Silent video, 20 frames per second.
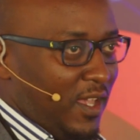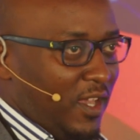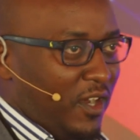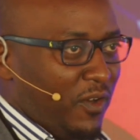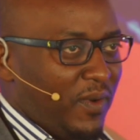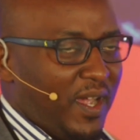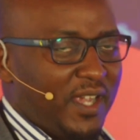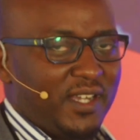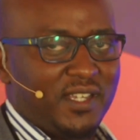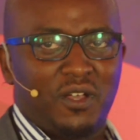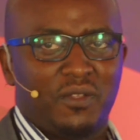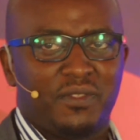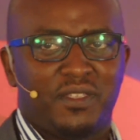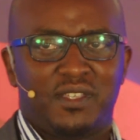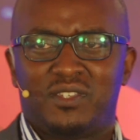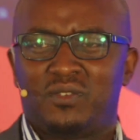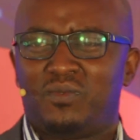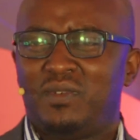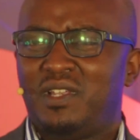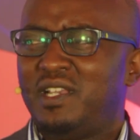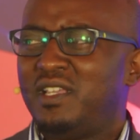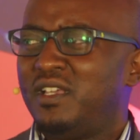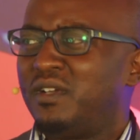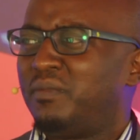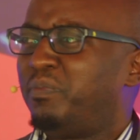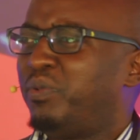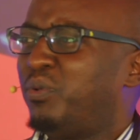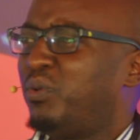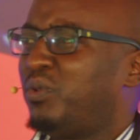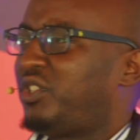Right now, there's really a
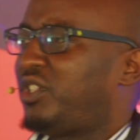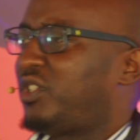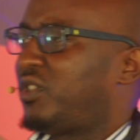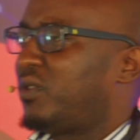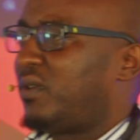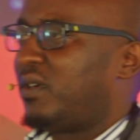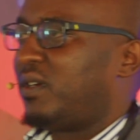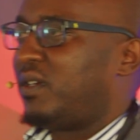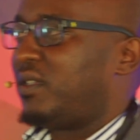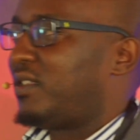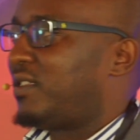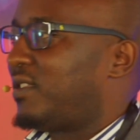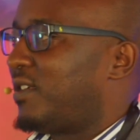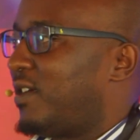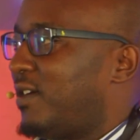push towards